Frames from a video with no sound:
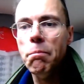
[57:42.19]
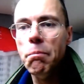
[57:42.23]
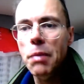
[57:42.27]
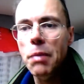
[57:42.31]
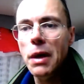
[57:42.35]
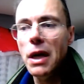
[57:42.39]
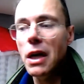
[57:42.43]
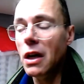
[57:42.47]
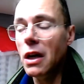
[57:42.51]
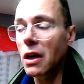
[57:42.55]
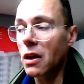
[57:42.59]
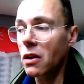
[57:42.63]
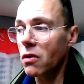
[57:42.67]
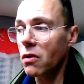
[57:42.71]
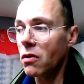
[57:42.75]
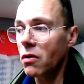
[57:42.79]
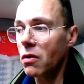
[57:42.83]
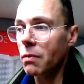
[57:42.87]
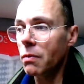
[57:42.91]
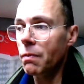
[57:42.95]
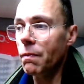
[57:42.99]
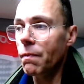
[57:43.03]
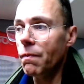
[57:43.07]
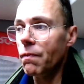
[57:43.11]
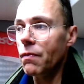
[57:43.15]
but
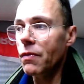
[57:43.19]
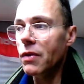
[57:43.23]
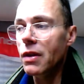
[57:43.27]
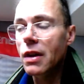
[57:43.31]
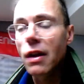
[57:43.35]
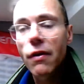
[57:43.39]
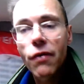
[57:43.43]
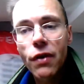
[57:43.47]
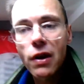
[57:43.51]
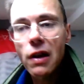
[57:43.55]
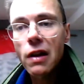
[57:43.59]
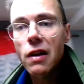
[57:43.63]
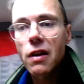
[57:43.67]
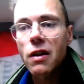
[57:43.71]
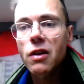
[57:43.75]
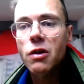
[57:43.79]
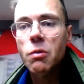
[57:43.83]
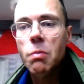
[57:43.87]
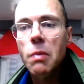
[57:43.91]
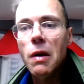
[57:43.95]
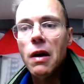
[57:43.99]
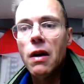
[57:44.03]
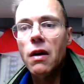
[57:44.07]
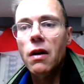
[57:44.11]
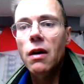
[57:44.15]
definitely it's
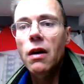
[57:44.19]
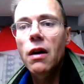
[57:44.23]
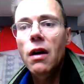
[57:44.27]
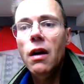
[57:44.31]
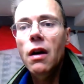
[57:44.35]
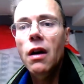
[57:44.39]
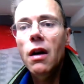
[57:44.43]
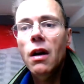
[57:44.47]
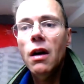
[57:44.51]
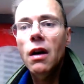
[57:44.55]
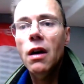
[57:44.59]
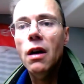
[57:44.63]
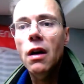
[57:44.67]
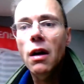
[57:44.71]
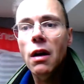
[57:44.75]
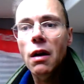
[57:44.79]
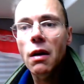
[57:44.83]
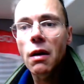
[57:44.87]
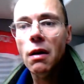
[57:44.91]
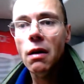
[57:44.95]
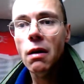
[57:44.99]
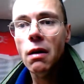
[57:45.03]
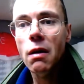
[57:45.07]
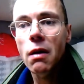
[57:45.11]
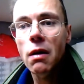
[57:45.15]
better
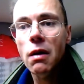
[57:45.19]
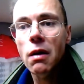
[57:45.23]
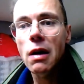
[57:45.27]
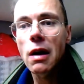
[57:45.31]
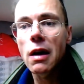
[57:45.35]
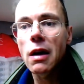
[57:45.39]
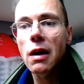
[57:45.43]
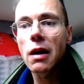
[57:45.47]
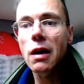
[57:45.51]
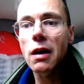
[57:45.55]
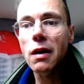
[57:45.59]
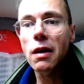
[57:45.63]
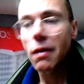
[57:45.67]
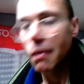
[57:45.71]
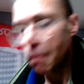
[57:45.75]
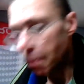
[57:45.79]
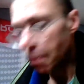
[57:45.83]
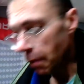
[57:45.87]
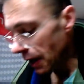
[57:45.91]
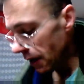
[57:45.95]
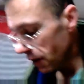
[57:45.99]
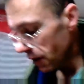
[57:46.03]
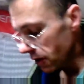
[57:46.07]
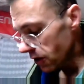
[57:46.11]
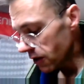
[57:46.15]
uh, the
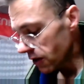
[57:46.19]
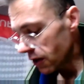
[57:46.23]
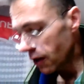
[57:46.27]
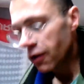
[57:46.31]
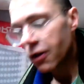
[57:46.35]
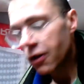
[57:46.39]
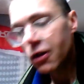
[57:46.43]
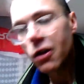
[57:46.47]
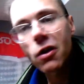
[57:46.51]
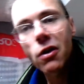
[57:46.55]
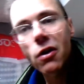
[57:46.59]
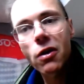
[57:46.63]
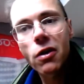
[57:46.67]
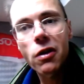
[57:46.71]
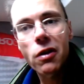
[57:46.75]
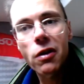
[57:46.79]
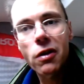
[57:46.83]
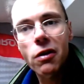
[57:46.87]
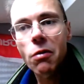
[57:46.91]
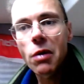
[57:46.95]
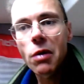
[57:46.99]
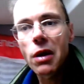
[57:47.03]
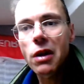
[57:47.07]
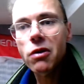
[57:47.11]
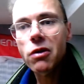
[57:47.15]
pain still go all
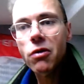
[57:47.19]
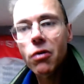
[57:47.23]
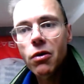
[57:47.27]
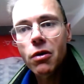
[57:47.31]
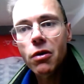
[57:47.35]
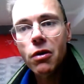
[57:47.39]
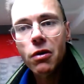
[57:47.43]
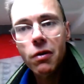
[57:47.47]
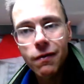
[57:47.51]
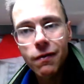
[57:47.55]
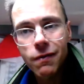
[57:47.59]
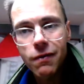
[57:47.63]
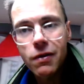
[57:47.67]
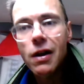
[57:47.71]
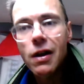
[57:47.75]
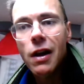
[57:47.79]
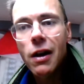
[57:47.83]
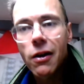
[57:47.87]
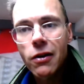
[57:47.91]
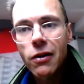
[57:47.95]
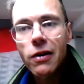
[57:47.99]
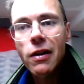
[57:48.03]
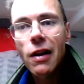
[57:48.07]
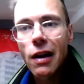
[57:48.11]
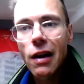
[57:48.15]
the way to
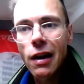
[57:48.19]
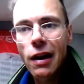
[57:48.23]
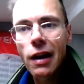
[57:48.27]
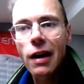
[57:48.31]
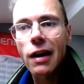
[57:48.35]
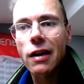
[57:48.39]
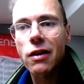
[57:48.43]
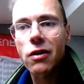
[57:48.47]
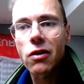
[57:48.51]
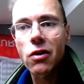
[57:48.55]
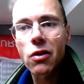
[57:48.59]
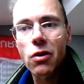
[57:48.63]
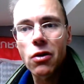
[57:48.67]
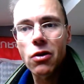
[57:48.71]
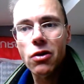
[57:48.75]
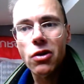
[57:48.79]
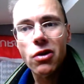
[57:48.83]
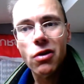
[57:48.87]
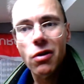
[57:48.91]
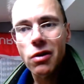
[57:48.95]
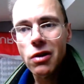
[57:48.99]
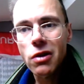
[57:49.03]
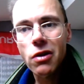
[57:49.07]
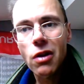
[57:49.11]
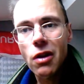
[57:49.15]
down in the leg though
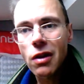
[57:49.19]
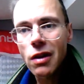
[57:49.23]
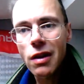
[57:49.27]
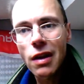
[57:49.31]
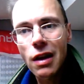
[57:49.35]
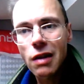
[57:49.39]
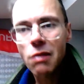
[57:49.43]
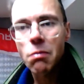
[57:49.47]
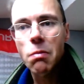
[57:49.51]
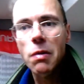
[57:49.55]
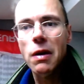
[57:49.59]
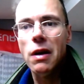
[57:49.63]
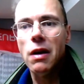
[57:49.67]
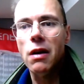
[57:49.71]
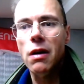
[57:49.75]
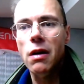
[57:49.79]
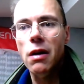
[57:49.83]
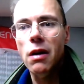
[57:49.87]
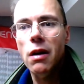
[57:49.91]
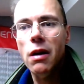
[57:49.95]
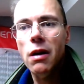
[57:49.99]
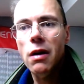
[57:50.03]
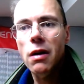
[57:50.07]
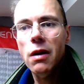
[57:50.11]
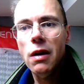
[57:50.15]
so it's not that
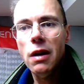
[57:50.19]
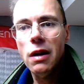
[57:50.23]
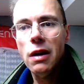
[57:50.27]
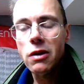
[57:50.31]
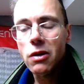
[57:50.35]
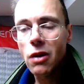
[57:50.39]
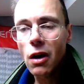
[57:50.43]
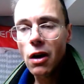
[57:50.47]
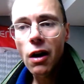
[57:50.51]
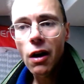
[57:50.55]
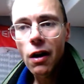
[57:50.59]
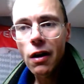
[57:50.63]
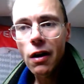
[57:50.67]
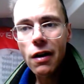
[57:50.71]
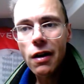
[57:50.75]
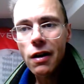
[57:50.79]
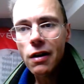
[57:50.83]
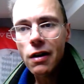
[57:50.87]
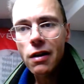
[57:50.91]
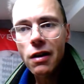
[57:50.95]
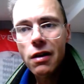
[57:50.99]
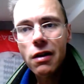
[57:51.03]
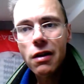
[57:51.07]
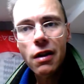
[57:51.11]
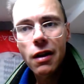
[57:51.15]
better it's a
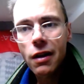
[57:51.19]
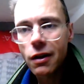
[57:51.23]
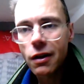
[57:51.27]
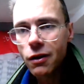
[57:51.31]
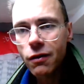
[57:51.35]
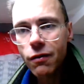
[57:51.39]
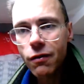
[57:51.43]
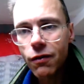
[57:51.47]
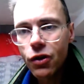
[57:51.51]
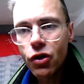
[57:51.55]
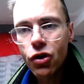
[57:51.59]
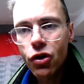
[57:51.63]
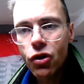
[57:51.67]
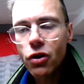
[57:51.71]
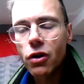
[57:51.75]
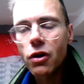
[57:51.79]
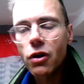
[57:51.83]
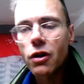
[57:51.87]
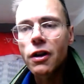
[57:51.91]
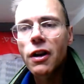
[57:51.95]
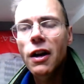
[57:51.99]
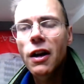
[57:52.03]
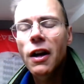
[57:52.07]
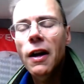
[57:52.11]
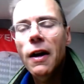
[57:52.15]
herniated disc for
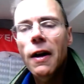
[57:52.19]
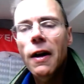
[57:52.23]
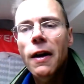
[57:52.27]
sure